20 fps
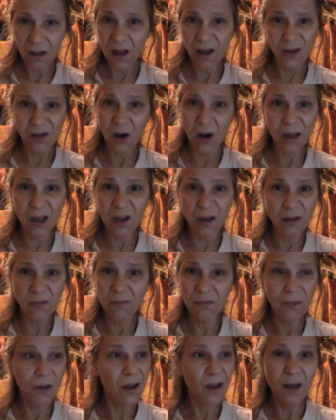and
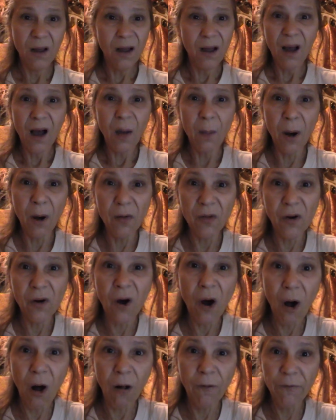talking about
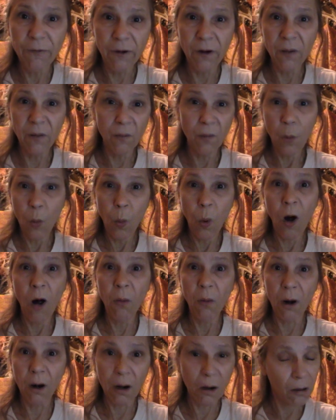their haul from
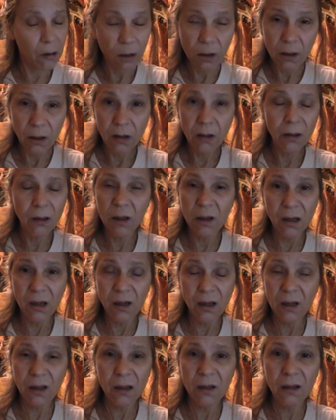Walmart.
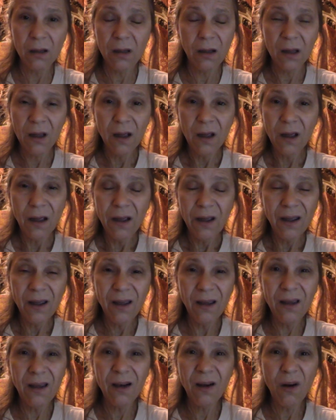
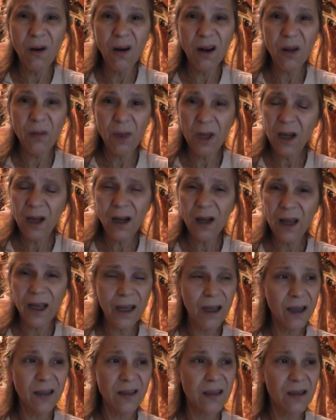You know what I mean?
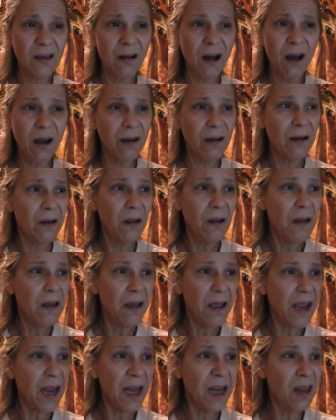Like, it's not
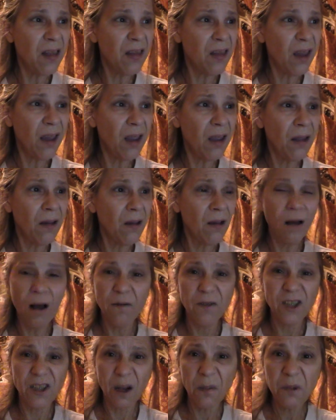anything
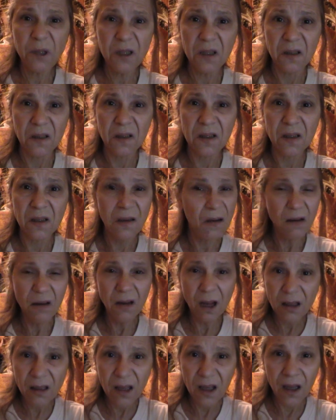of substance.
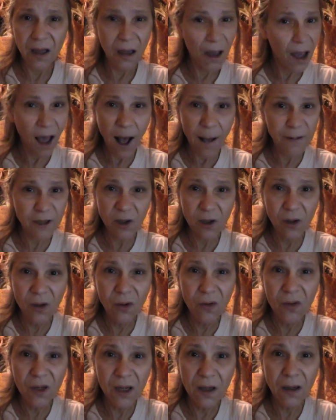Nothing.
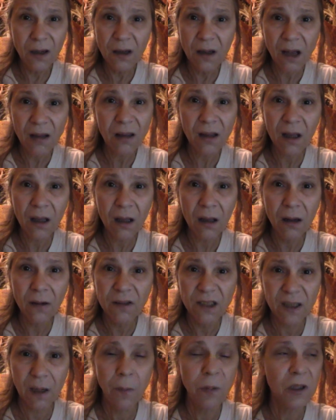Absolutely nothing
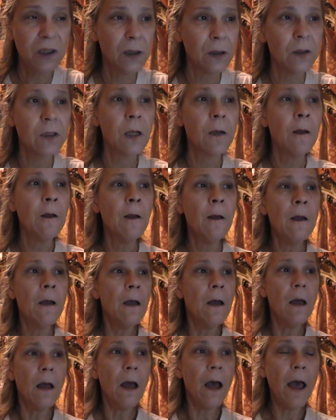of substance.
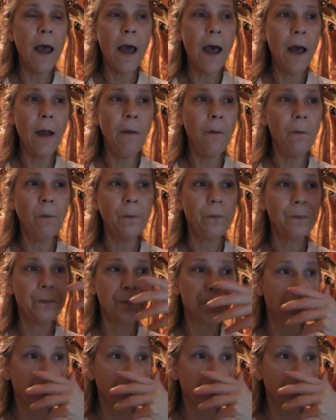And,